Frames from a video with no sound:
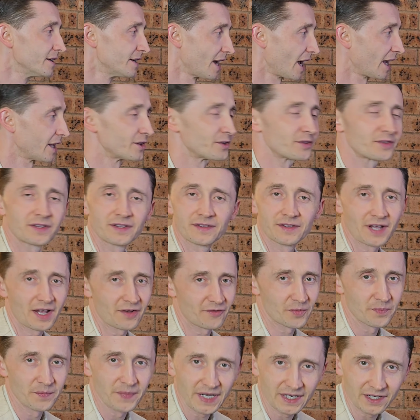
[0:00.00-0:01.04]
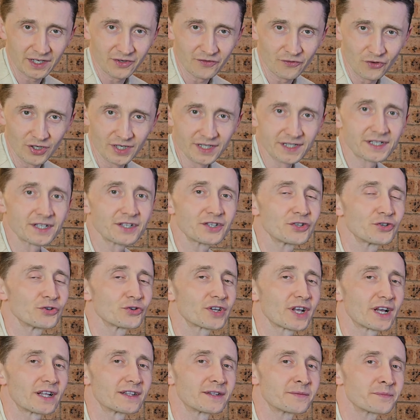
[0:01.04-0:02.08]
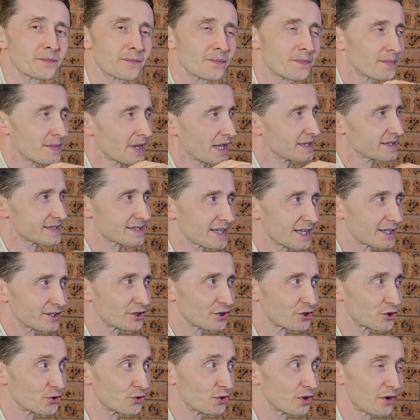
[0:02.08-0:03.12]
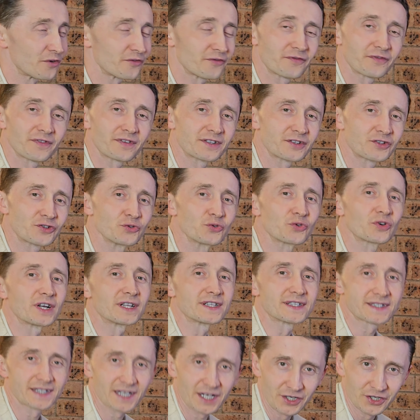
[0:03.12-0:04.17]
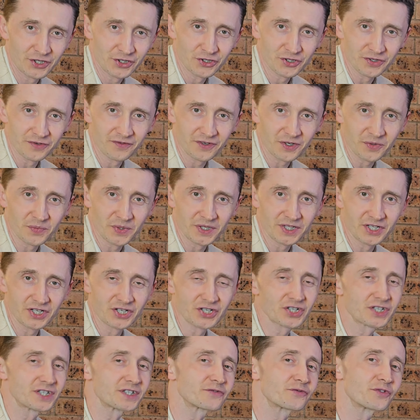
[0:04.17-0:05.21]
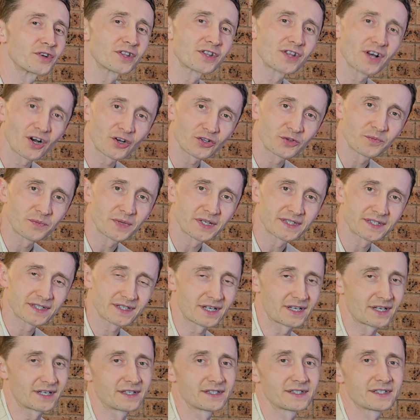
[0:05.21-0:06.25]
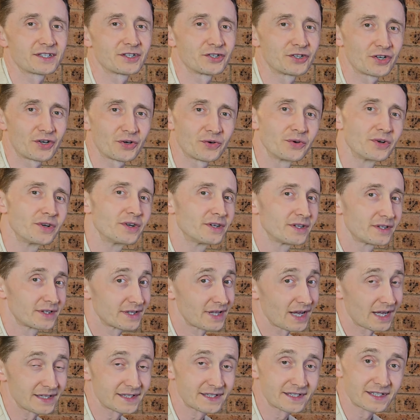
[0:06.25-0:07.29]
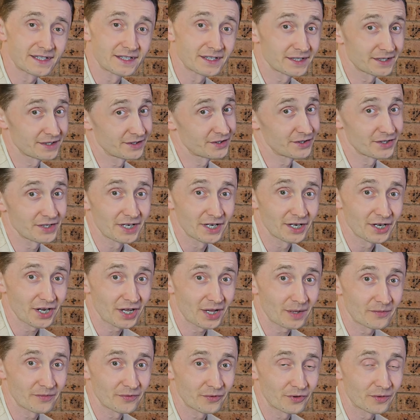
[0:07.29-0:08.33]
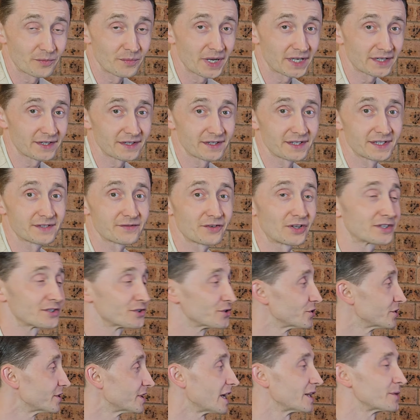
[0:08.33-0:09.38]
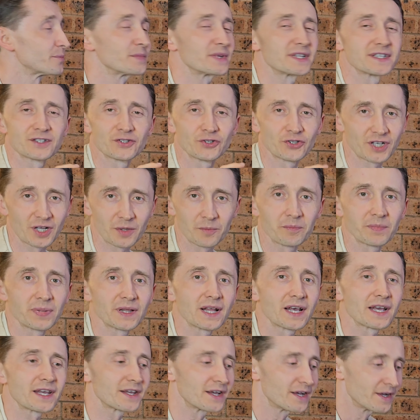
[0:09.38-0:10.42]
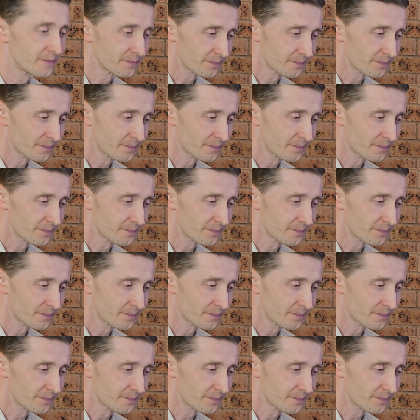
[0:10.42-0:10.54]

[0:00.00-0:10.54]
and have a better quality, you can set a rule of 2 consecutive repetitions without mistakes. You know, that's the really helpful method as well. So that means you can play